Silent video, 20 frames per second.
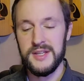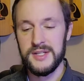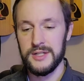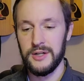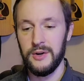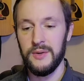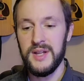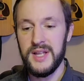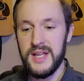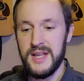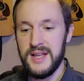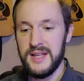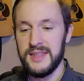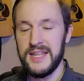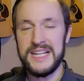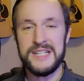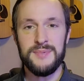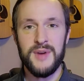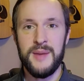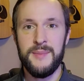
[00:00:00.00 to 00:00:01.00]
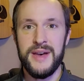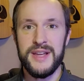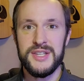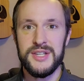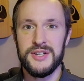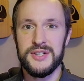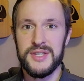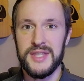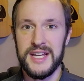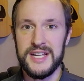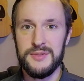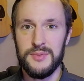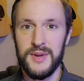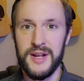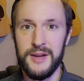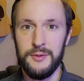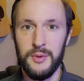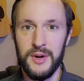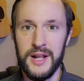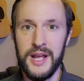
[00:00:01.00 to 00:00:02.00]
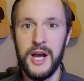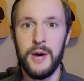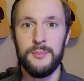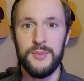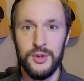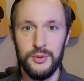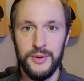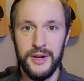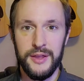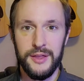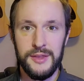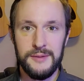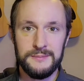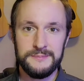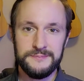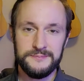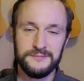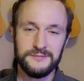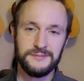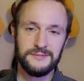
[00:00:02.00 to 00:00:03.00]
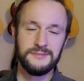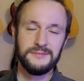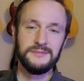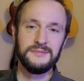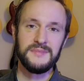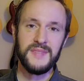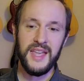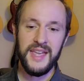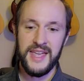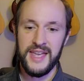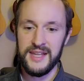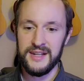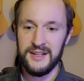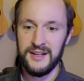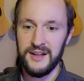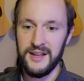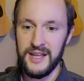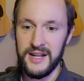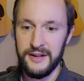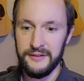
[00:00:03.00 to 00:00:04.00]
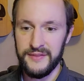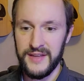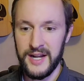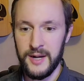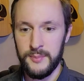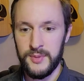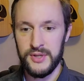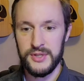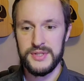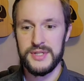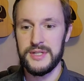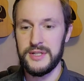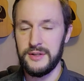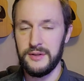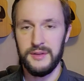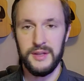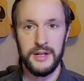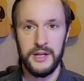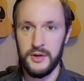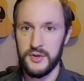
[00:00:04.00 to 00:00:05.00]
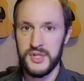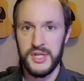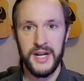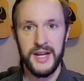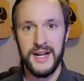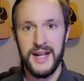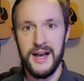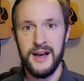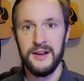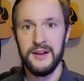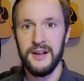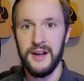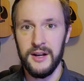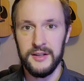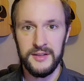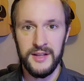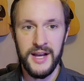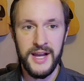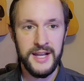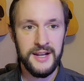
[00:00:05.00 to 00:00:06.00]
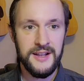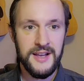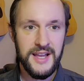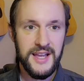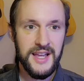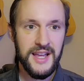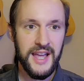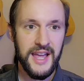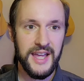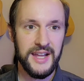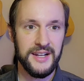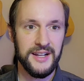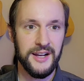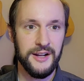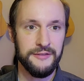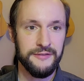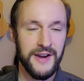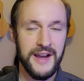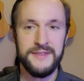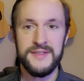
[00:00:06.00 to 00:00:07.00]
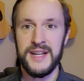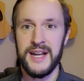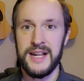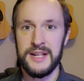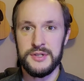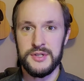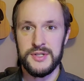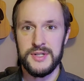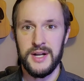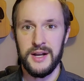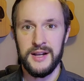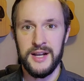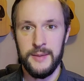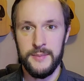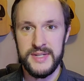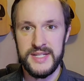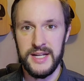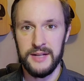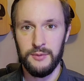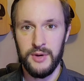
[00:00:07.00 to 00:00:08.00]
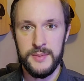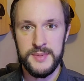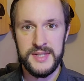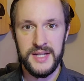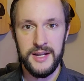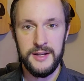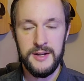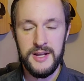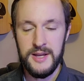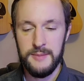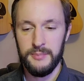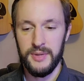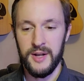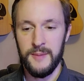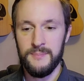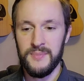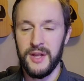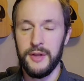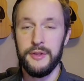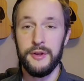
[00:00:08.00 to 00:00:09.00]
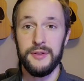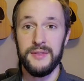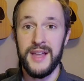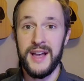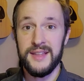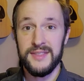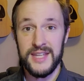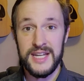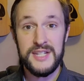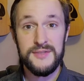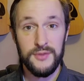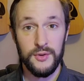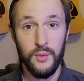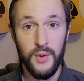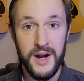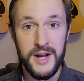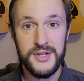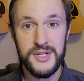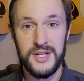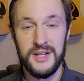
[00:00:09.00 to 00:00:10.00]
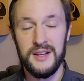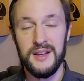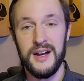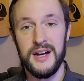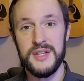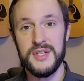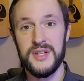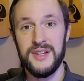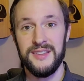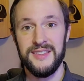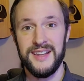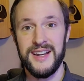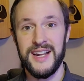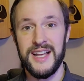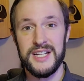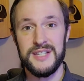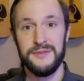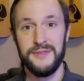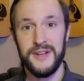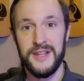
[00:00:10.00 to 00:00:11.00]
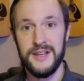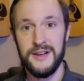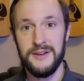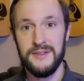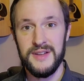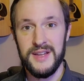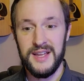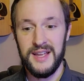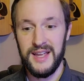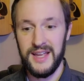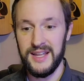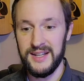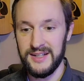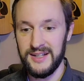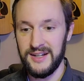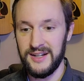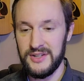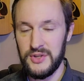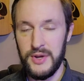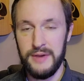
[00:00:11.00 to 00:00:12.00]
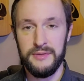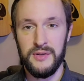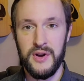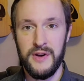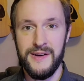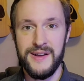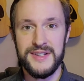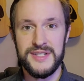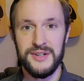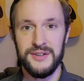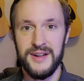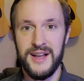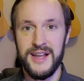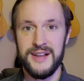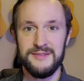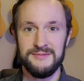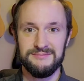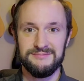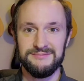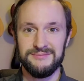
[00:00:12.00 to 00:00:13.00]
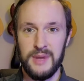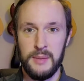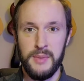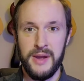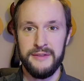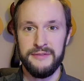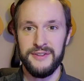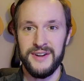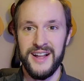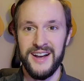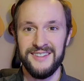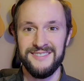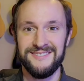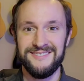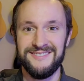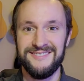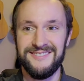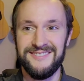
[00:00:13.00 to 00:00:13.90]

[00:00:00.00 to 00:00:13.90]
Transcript: So that's my message. That's what I want to help you with. And if that appeals to you, then go check it out online. And 5sidehustles.com is that website. But other than that, thanks for watching. I'll see you on the next video. And you have a great rest of your night. Bye-bye for now.